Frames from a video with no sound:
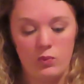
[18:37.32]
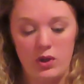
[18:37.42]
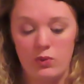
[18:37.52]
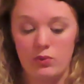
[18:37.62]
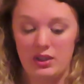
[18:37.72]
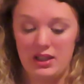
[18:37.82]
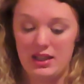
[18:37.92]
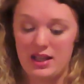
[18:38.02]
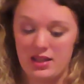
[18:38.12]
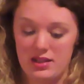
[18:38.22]
We really
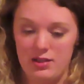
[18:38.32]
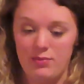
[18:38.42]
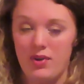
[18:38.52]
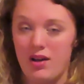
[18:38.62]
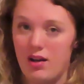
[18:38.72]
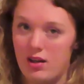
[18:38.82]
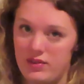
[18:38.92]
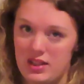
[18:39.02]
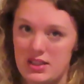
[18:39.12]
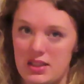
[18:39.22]
like them,
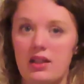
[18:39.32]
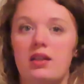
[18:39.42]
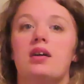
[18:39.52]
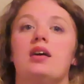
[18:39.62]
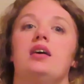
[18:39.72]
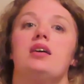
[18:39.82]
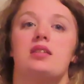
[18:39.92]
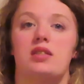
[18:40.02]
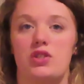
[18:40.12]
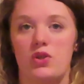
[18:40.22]
obviously.
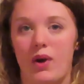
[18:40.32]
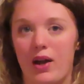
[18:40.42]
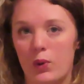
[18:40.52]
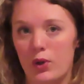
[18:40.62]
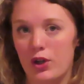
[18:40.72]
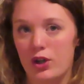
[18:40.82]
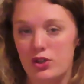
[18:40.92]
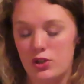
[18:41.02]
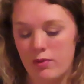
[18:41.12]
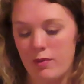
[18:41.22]
This is who I order her
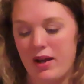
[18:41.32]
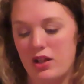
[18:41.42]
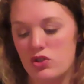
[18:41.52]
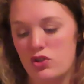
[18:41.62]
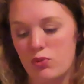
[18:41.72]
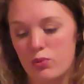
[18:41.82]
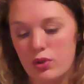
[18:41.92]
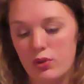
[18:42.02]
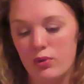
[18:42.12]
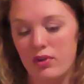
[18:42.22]
Tubie Pads
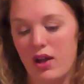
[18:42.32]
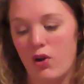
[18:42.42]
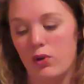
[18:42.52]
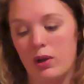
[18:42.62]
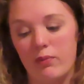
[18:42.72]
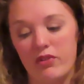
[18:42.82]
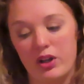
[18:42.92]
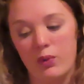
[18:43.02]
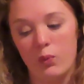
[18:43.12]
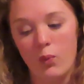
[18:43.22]
through. They hold up
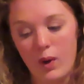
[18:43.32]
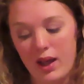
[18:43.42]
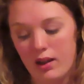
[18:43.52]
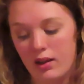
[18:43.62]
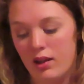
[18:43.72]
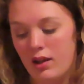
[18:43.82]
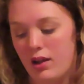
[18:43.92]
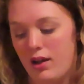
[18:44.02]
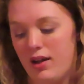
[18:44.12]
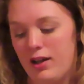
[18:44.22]
very well.
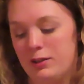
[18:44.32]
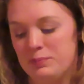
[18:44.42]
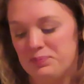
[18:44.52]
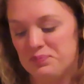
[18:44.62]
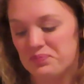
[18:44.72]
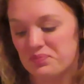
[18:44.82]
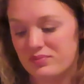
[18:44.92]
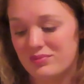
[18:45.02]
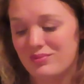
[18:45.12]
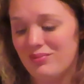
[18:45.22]

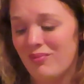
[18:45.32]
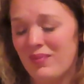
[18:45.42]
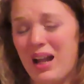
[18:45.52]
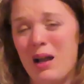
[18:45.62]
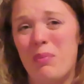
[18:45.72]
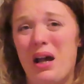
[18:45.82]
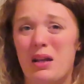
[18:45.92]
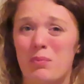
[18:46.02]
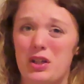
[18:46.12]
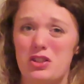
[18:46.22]
I buy
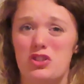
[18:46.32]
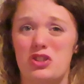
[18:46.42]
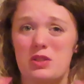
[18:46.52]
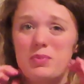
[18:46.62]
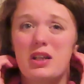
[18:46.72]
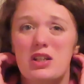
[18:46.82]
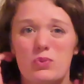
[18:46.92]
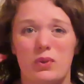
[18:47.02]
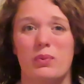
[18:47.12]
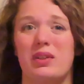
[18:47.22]
a bunch just
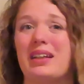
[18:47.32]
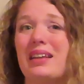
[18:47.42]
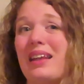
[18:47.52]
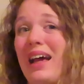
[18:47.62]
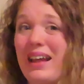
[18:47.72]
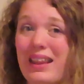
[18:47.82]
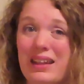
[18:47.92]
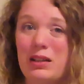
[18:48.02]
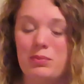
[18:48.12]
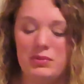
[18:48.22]
because we really like
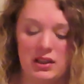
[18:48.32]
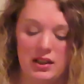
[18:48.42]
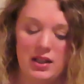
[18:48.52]
them.